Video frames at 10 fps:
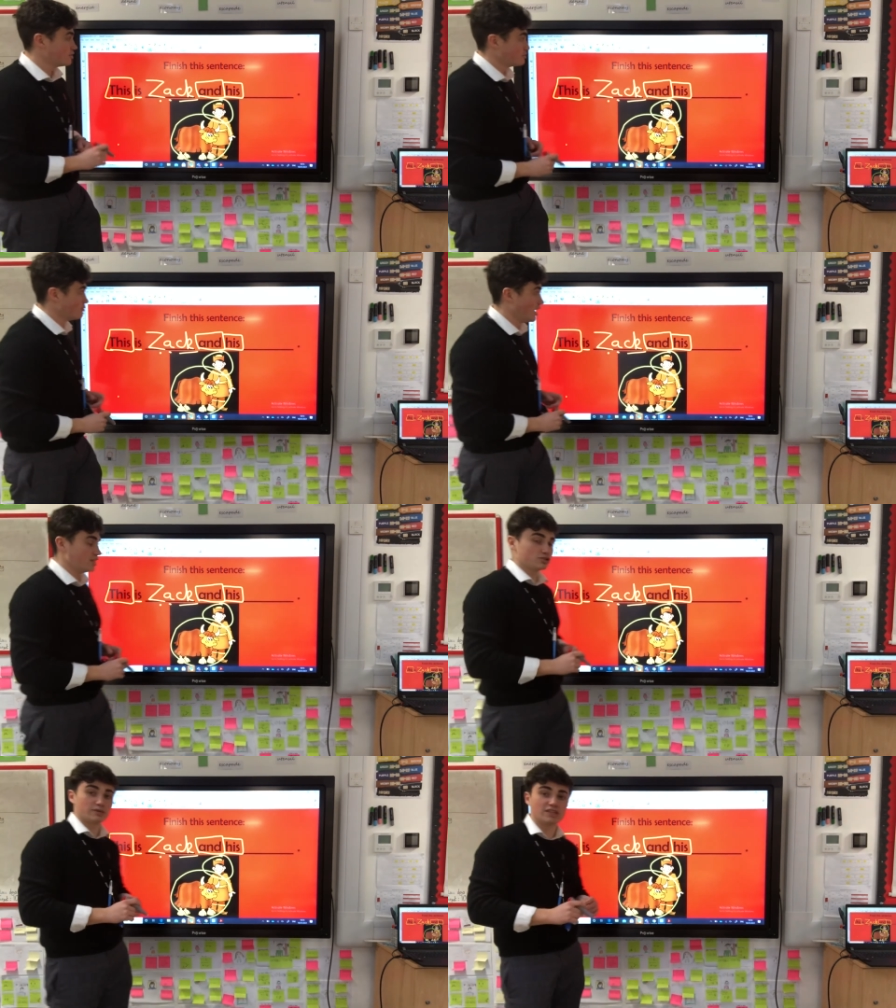Right,
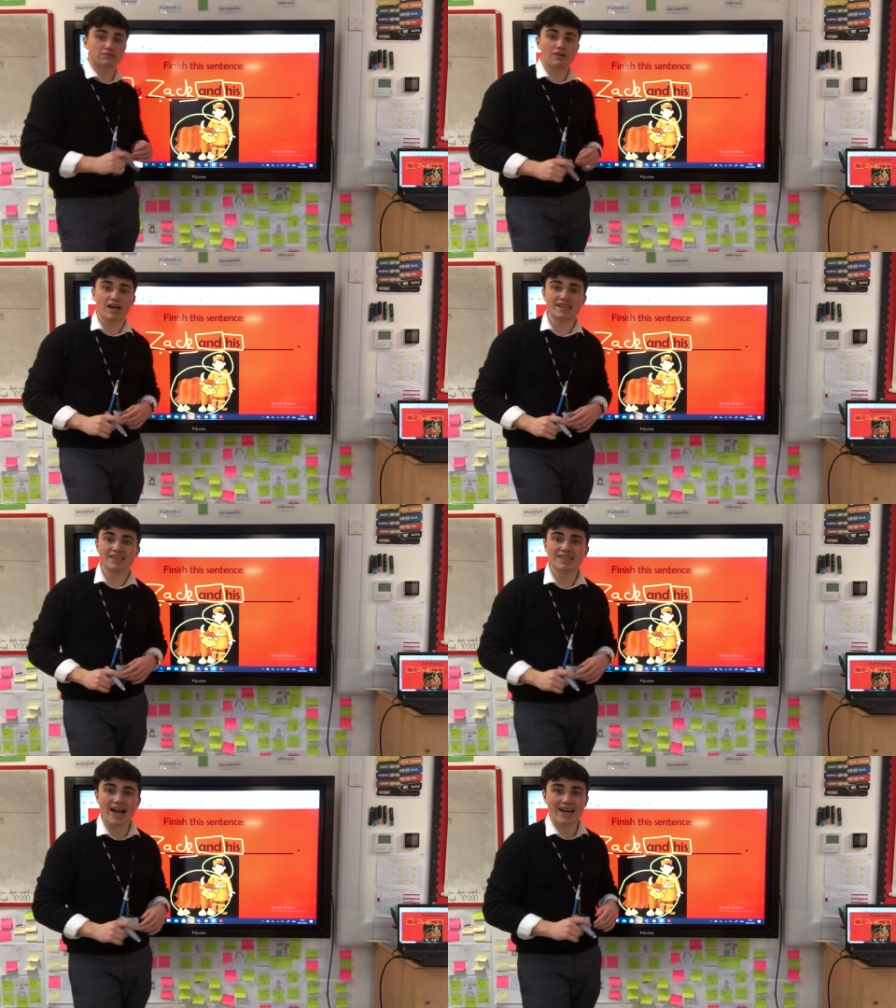so we need to write
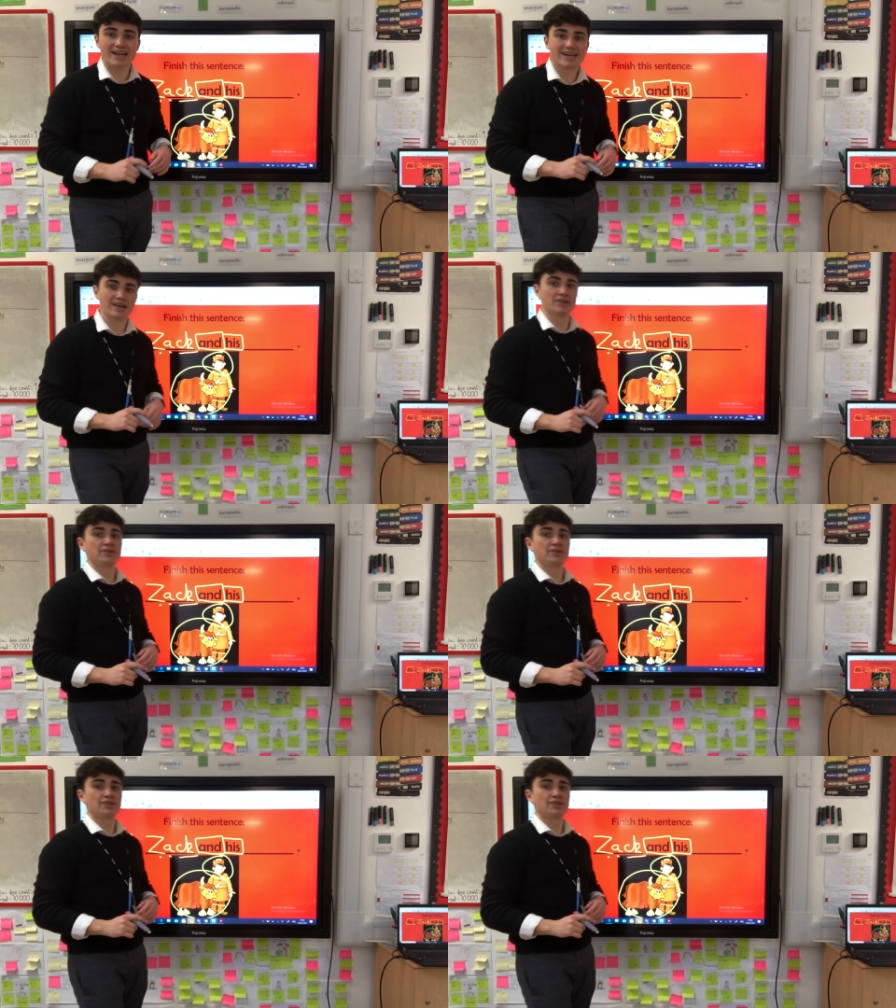yak.